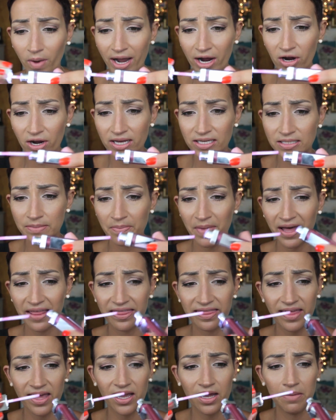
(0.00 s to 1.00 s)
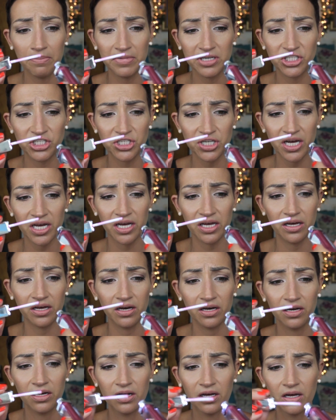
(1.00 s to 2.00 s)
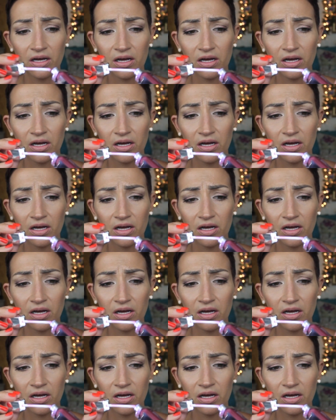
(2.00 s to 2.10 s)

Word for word: Where is my thingamajig?